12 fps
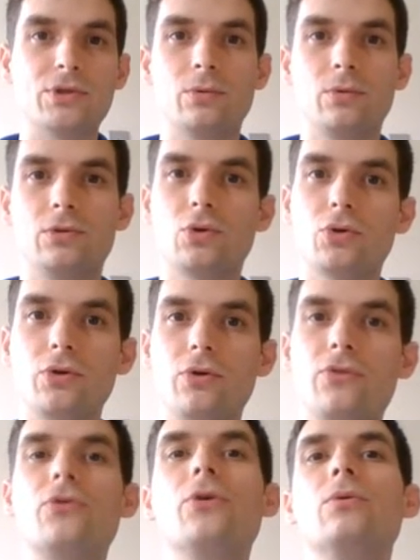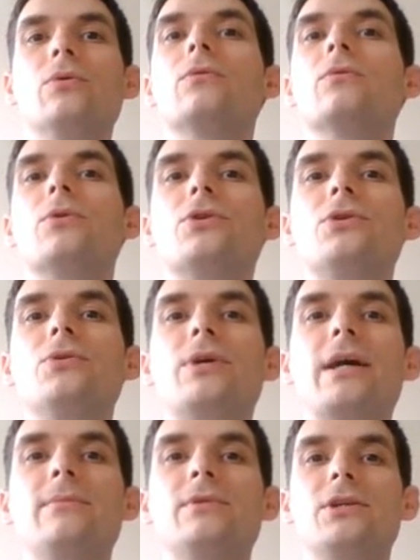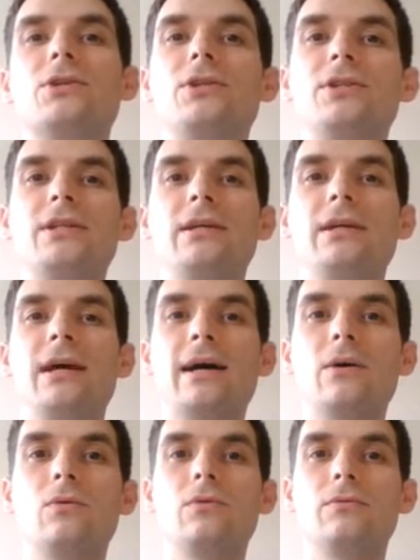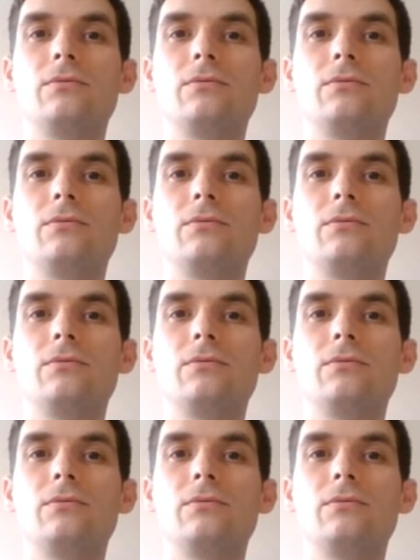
so we'll talk you through one or two games and actually see how